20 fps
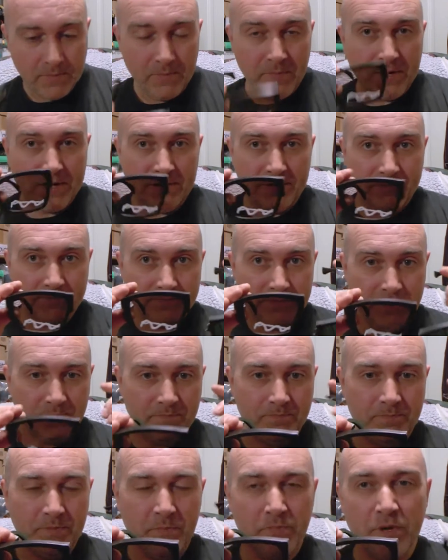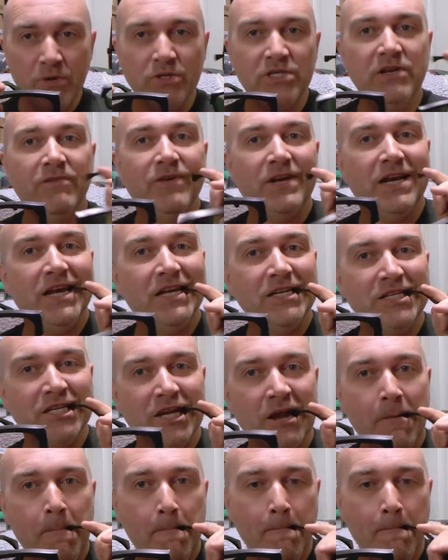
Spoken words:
but the beauty of it is